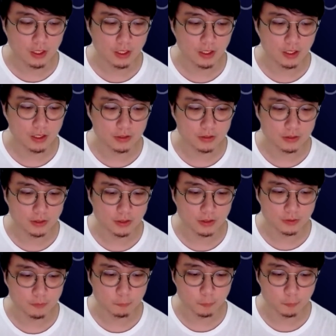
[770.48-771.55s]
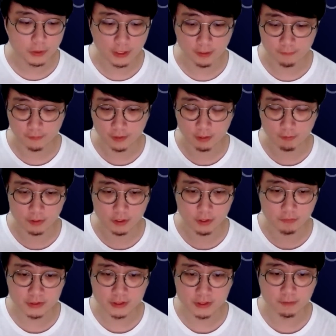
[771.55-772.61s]
and then we have our
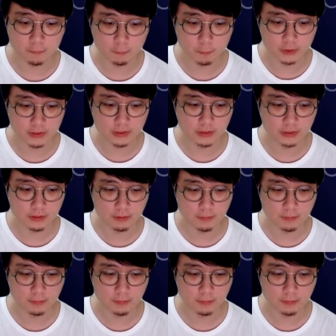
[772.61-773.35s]
own team was